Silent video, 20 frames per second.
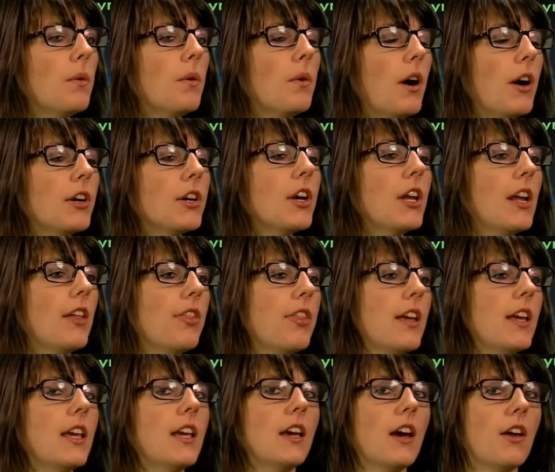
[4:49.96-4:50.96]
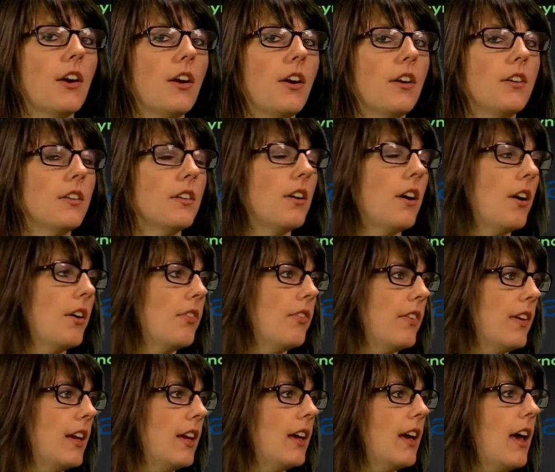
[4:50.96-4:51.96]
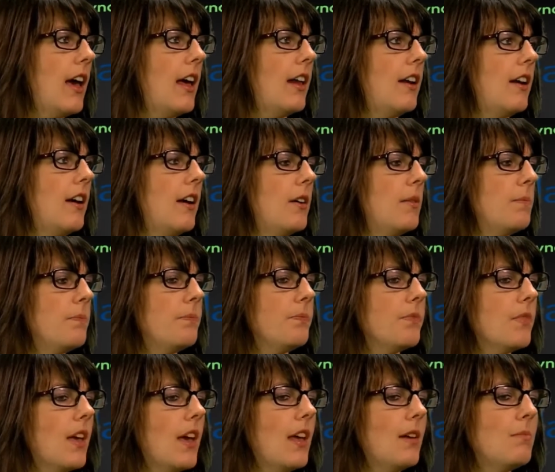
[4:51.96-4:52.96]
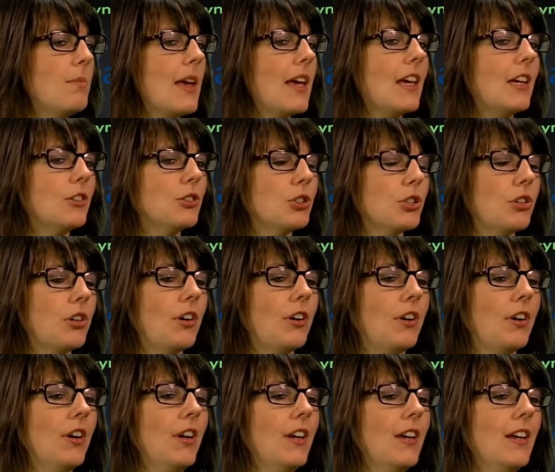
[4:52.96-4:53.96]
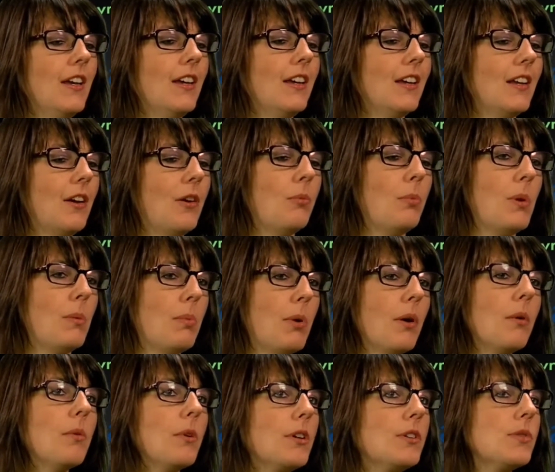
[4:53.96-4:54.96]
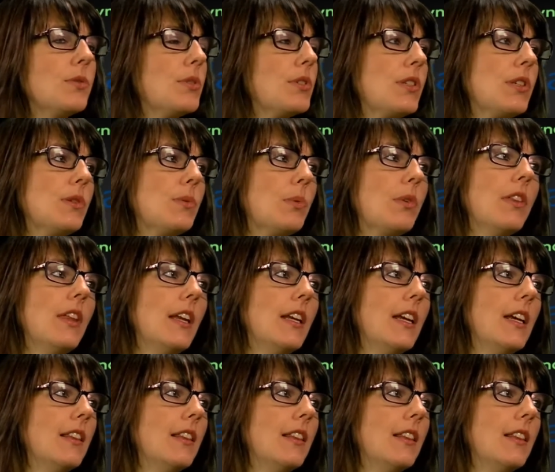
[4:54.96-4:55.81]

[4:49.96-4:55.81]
are good at thinking on our feet and making sure we put resources where they need